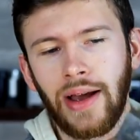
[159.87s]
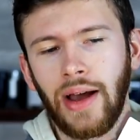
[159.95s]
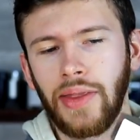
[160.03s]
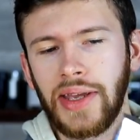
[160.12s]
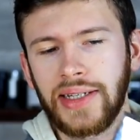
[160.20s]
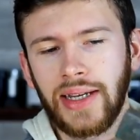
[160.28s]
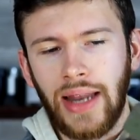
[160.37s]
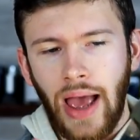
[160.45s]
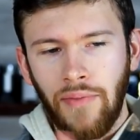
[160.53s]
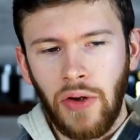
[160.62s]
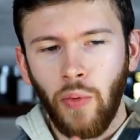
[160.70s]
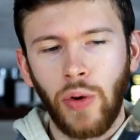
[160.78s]
Uh, they did
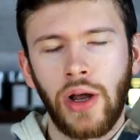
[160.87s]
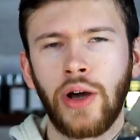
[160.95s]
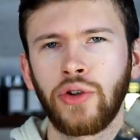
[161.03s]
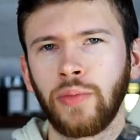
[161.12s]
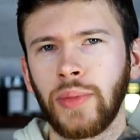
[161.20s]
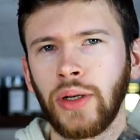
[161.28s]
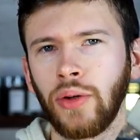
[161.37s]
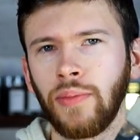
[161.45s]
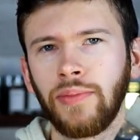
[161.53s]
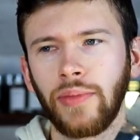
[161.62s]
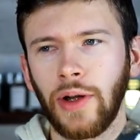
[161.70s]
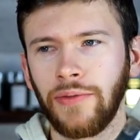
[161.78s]
have a 100
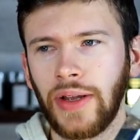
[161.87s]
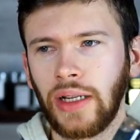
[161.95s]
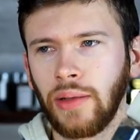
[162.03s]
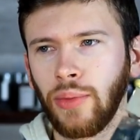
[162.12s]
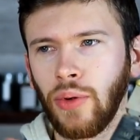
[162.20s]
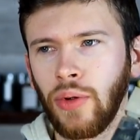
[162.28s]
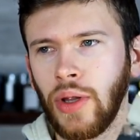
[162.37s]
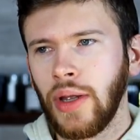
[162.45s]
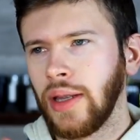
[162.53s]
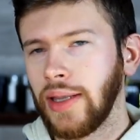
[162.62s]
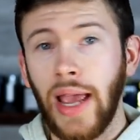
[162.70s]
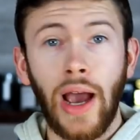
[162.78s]
mil available.
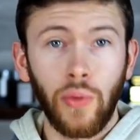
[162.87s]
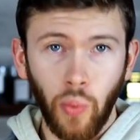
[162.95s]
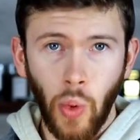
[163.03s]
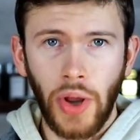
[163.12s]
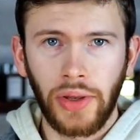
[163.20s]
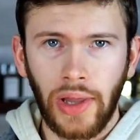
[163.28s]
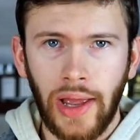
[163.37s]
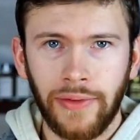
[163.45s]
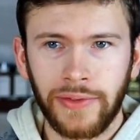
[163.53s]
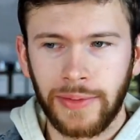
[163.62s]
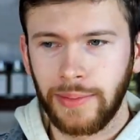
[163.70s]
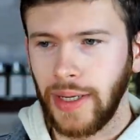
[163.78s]
They had one
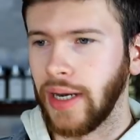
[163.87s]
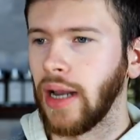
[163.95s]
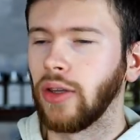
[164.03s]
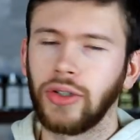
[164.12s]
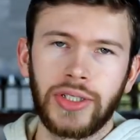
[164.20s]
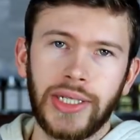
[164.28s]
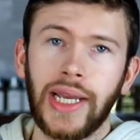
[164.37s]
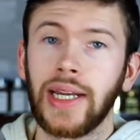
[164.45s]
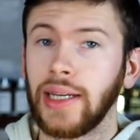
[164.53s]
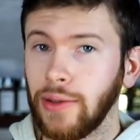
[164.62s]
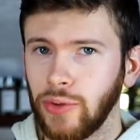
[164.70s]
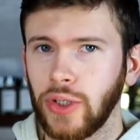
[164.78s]
left, and I looked
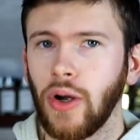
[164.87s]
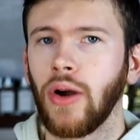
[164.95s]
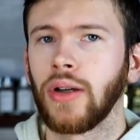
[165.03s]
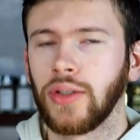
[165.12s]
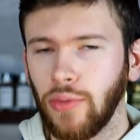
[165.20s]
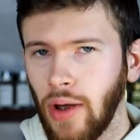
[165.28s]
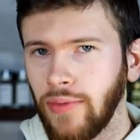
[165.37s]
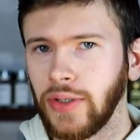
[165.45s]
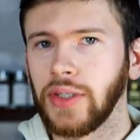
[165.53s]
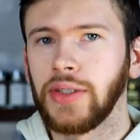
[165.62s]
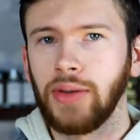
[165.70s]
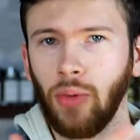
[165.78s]
again and it was gone. So
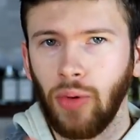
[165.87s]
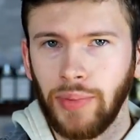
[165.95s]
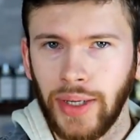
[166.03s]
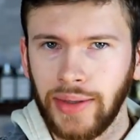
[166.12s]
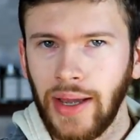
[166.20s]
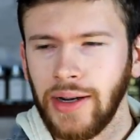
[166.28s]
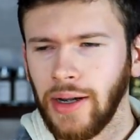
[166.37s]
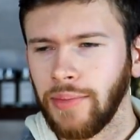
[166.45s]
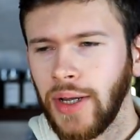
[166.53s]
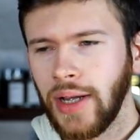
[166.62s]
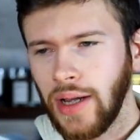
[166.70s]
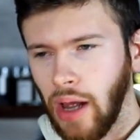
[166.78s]
obviously someone picked that
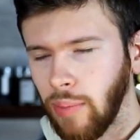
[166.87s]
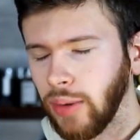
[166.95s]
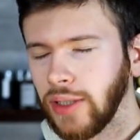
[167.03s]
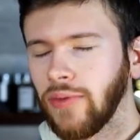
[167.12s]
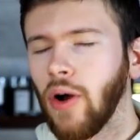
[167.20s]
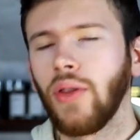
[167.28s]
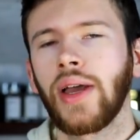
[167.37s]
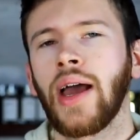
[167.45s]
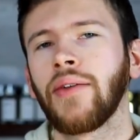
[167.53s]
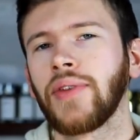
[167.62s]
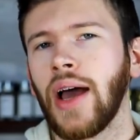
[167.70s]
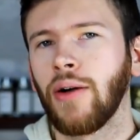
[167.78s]
up. I believe all they
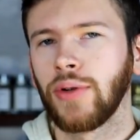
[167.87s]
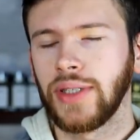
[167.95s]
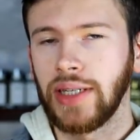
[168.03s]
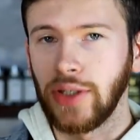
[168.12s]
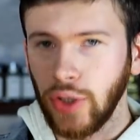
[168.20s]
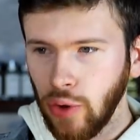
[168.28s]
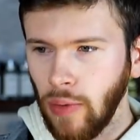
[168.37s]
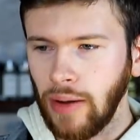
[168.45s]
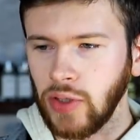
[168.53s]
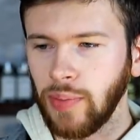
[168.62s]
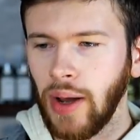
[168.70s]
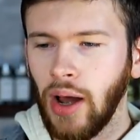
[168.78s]
have now is the two
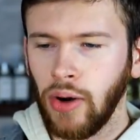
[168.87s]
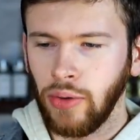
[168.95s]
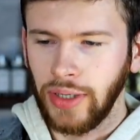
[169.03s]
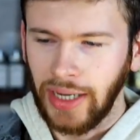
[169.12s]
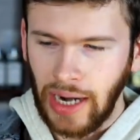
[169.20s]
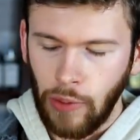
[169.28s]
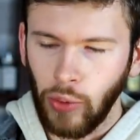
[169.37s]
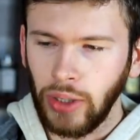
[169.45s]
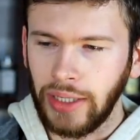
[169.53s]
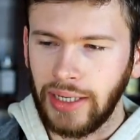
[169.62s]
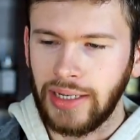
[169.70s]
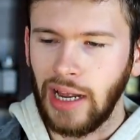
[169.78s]
ounce bottle. Again, I will
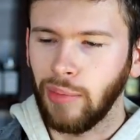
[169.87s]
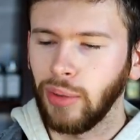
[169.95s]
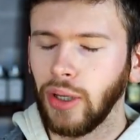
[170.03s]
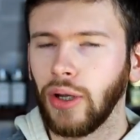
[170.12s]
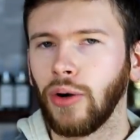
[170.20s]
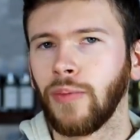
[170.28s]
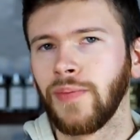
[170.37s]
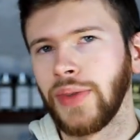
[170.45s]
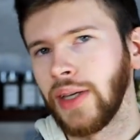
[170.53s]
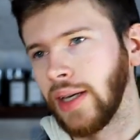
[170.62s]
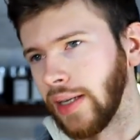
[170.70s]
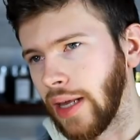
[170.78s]
link it down below
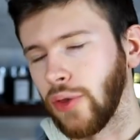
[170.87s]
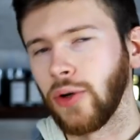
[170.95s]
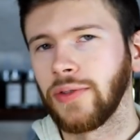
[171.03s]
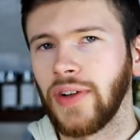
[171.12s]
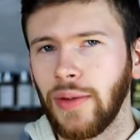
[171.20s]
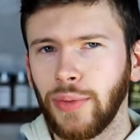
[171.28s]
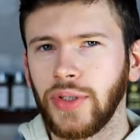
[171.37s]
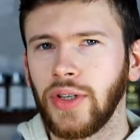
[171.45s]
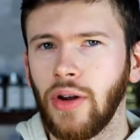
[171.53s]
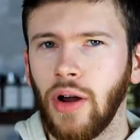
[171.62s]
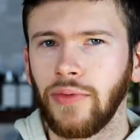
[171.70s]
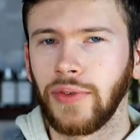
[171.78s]
and that
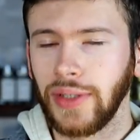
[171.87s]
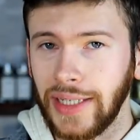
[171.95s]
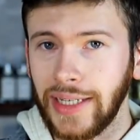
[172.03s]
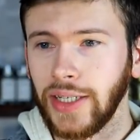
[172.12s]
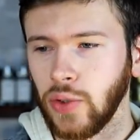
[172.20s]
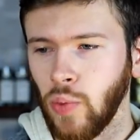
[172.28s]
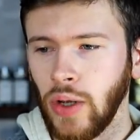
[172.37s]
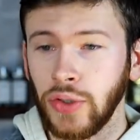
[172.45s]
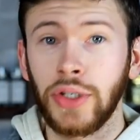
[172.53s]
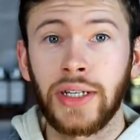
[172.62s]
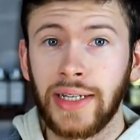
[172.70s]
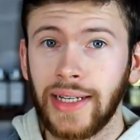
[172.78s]
35% off link as well.
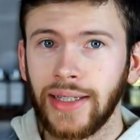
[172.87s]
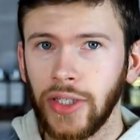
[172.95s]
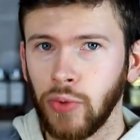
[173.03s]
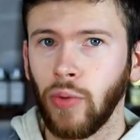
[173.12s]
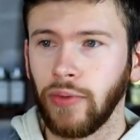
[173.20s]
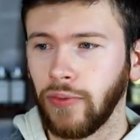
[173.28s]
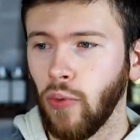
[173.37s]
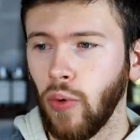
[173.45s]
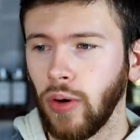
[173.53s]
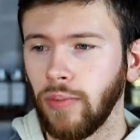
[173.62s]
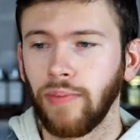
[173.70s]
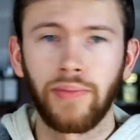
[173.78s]
So you can get this one
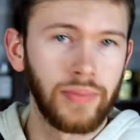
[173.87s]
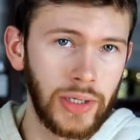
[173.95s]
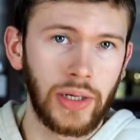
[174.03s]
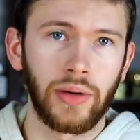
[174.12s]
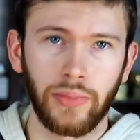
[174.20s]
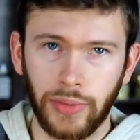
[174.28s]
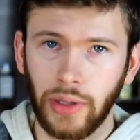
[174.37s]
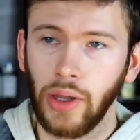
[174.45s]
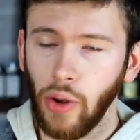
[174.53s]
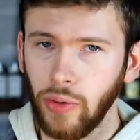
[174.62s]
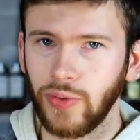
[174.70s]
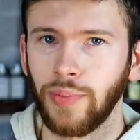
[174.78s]
for, you know,
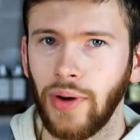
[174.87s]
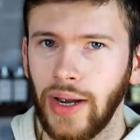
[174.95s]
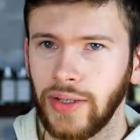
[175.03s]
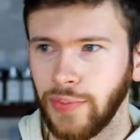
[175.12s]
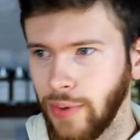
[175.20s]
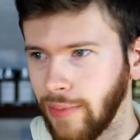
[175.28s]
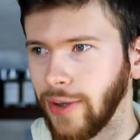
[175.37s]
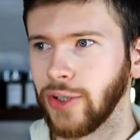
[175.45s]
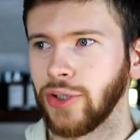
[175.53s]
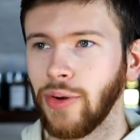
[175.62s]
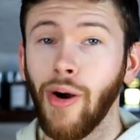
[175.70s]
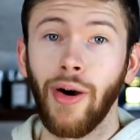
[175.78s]
lowest price pretty
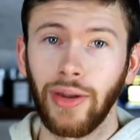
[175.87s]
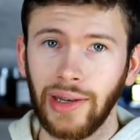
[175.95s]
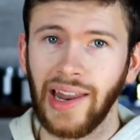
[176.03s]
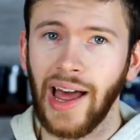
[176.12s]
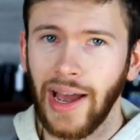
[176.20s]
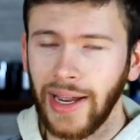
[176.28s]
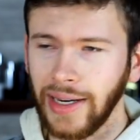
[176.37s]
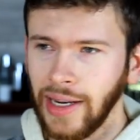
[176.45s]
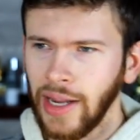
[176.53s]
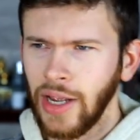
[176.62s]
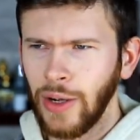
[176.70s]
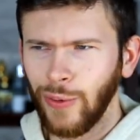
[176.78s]
much online,
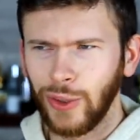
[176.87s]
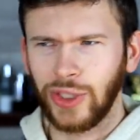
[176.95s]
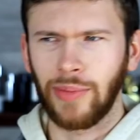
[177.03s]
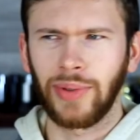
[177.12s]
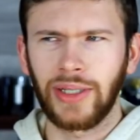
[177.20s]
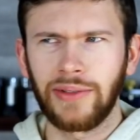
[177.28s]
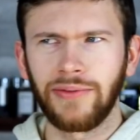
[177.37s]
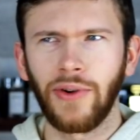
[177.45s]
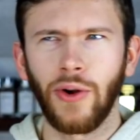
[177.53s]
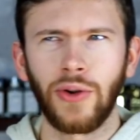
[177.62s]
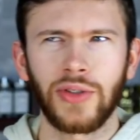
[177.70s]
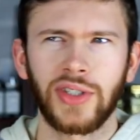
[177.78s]
which I believe
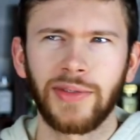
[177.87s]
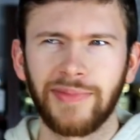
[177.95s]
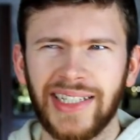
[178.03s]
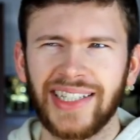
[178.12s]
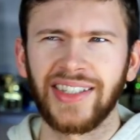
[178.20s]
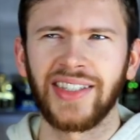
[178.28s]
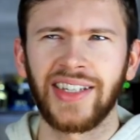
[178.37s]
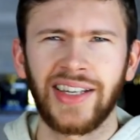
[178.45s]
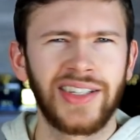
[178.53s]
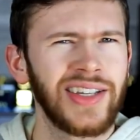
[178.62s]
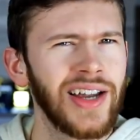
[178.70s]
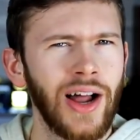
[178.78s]
falls in the
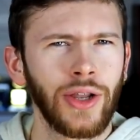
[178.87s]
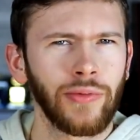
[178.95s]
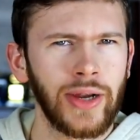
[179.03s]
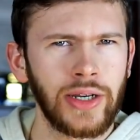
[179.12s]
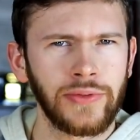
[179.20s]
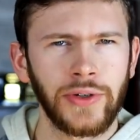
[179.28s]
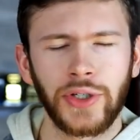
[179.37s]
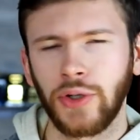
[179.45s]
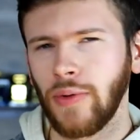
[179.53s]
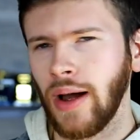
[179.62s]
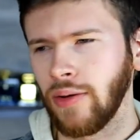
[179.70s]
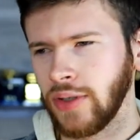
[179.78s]
$60 range for
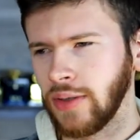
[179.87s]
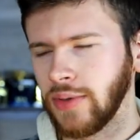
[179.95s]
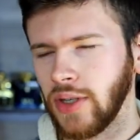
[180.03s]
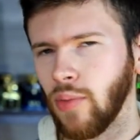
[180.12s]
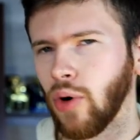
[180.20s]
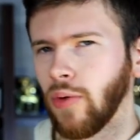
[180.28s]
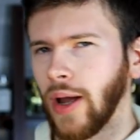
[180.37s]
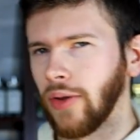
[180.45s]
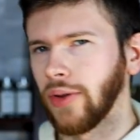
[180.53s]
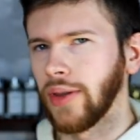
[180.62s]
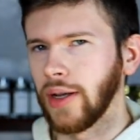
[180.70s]
two ounce, somewhere around